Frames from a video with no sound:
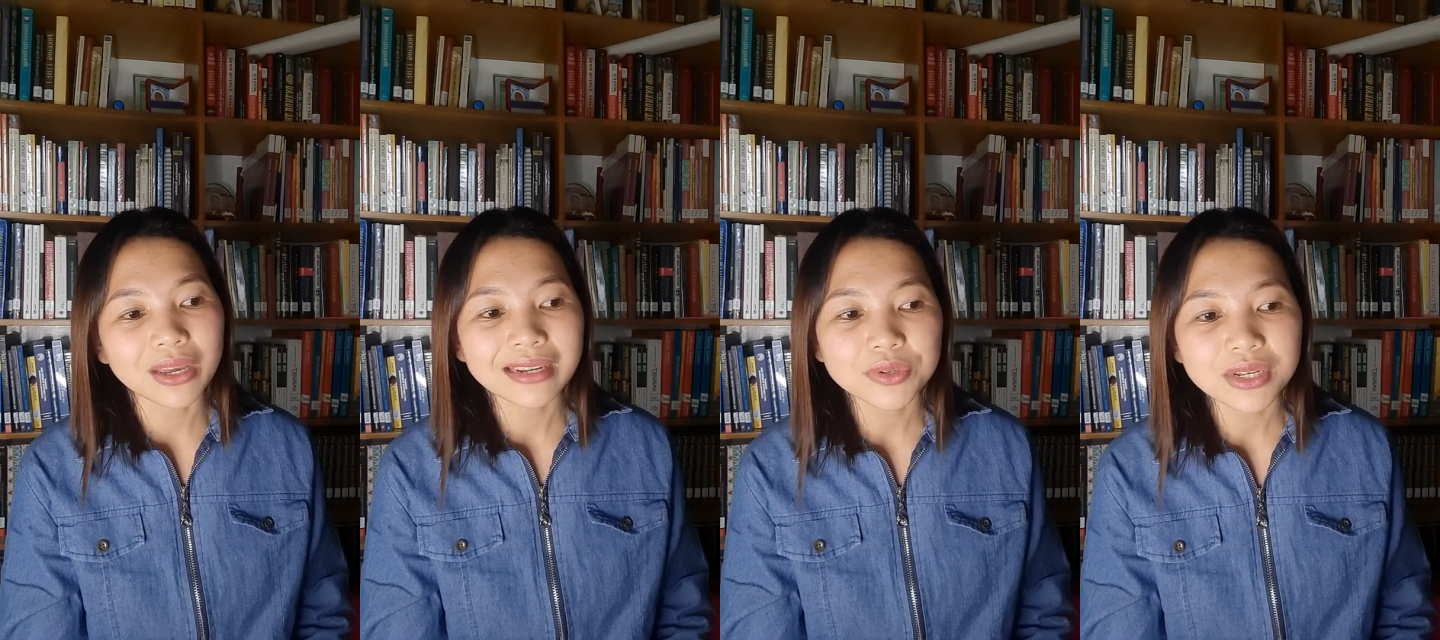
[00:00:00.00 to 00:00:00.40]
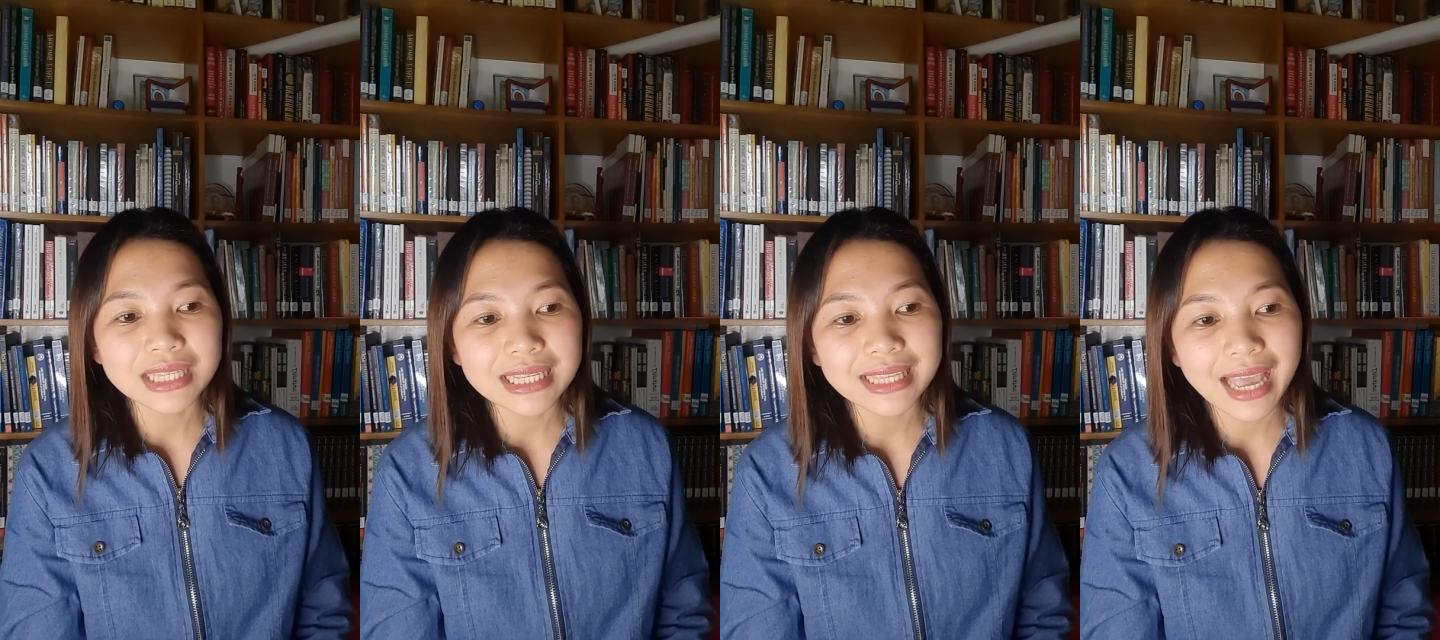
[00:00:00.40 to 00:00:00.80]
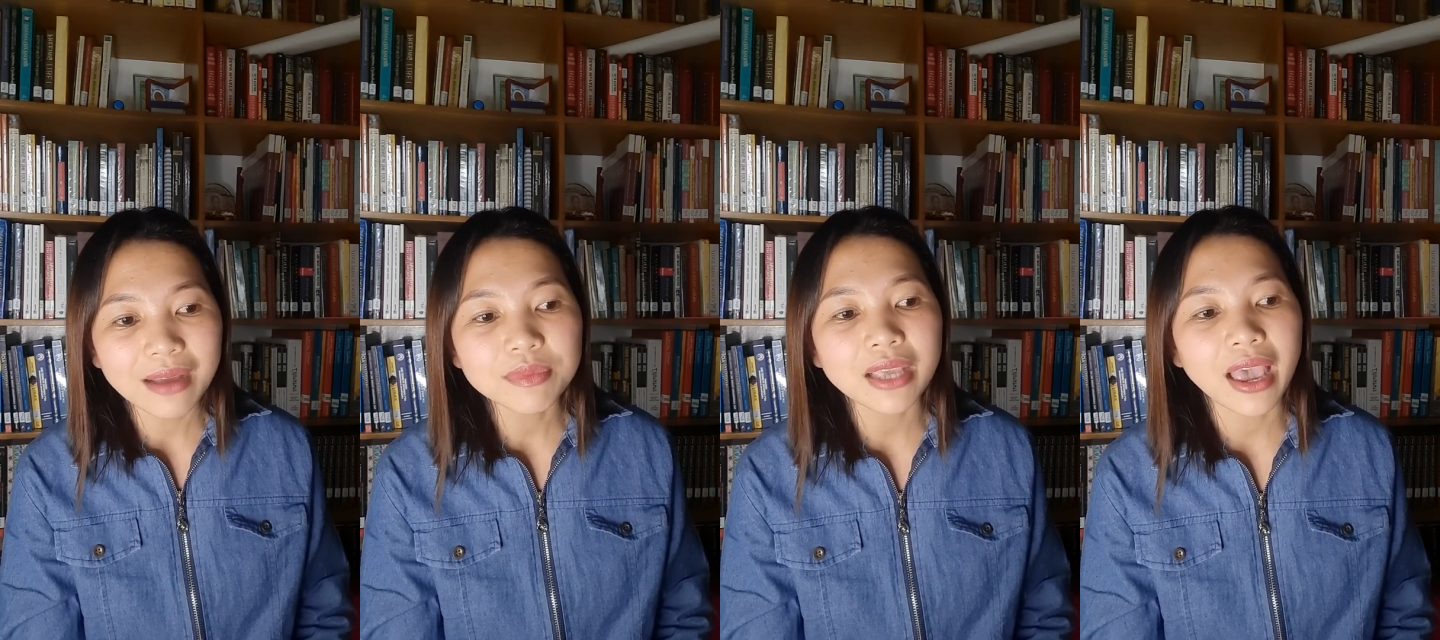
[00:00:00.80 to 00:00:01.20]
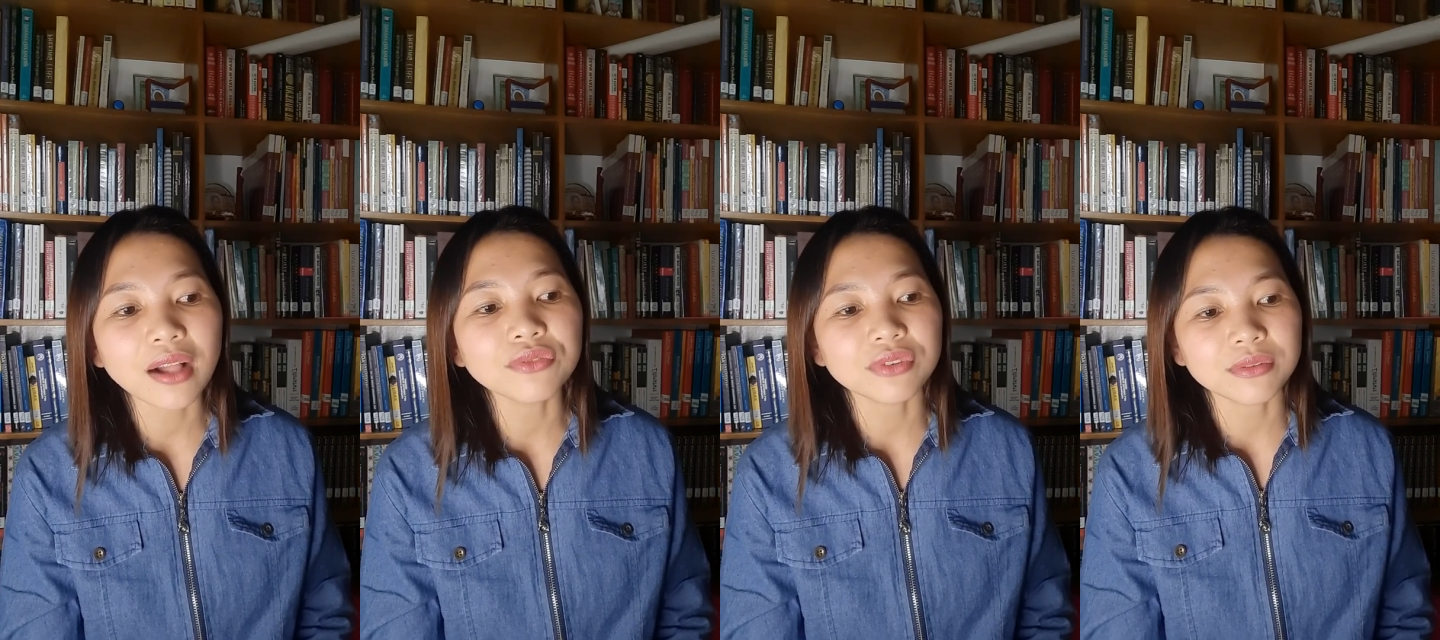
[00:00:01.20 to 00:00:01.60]
entrance exams
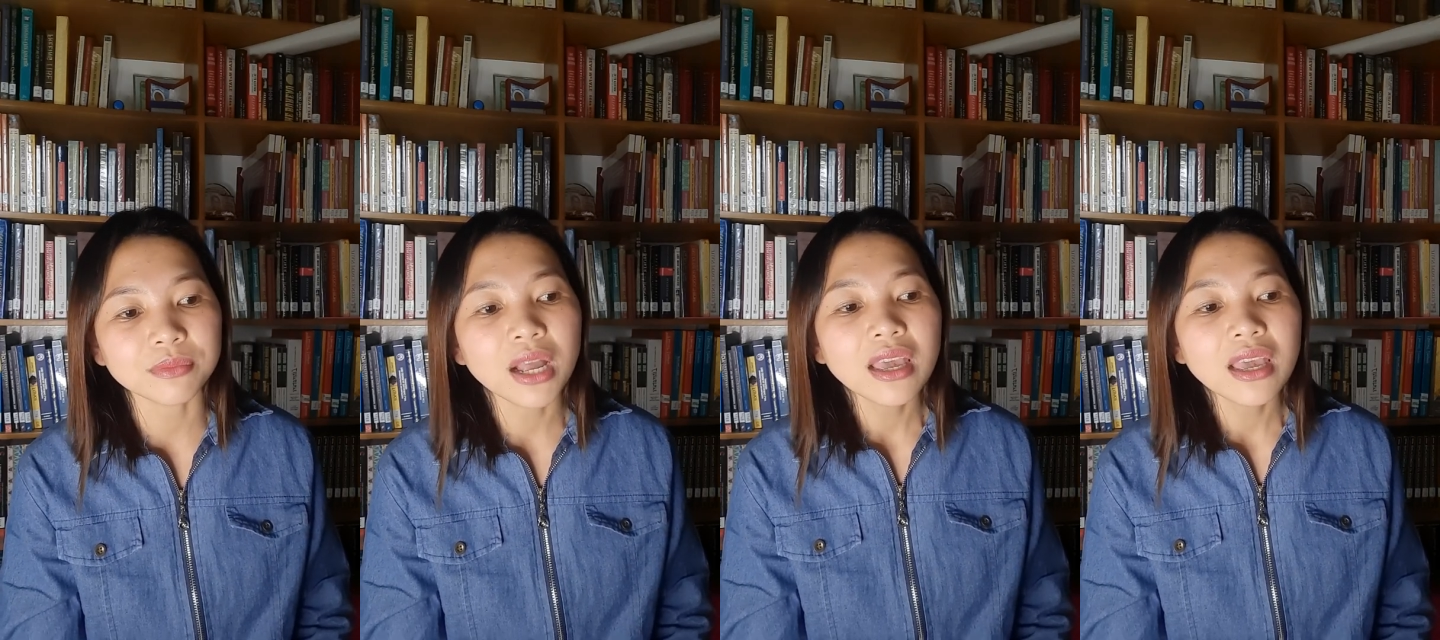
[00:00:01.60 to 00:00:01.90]
held from